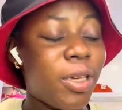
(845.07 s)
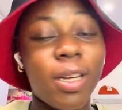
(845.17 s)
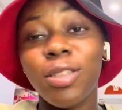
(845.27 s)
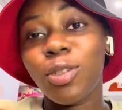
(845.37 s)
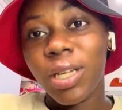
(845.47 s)
be
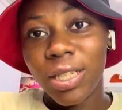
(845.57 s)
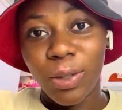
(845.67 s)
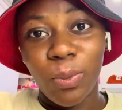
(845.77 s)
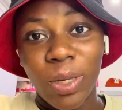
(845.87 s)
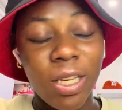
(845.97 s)
and to end
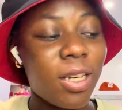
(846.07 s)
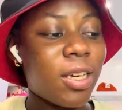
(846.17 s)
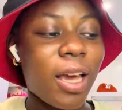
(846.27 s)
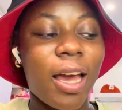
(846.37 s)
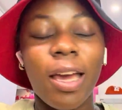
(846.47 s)
the
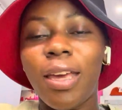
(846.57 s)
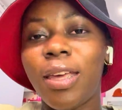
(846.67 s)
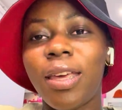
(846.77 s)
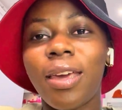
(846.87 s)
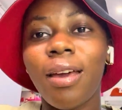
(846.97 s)
week i